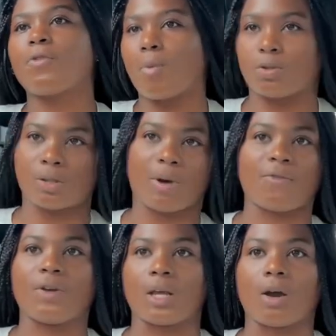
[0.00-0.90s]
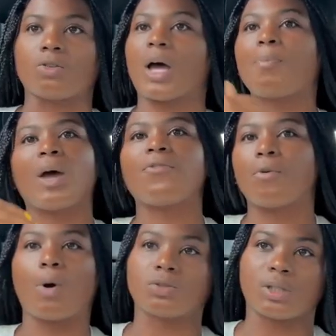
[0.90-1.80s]
most of my videos. I pay for
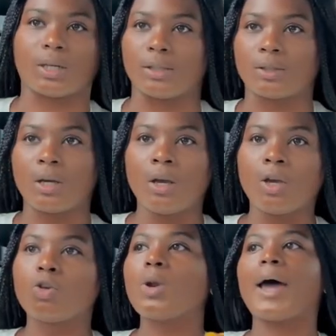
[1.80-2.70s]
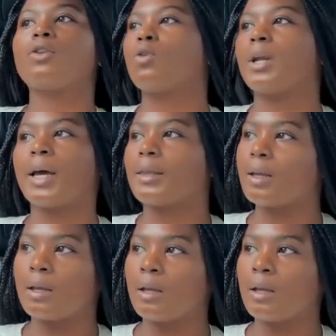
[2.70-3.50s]
most of this. You not doing nothing.